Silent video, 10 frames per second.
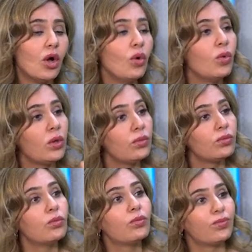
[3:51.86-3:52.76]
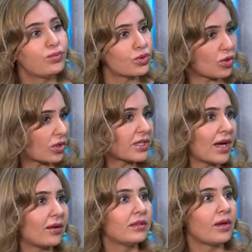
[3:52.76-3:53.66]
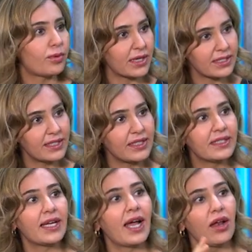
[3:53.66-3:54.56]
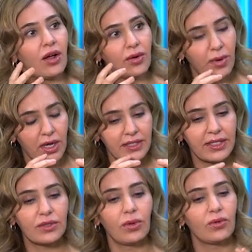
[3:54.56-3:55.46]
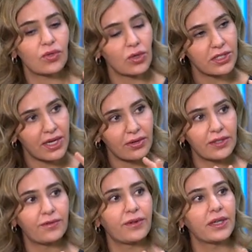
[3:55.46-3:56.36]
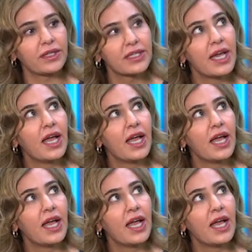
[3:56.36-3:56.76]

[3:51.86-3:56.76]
will source out, the president and our bosses will source out different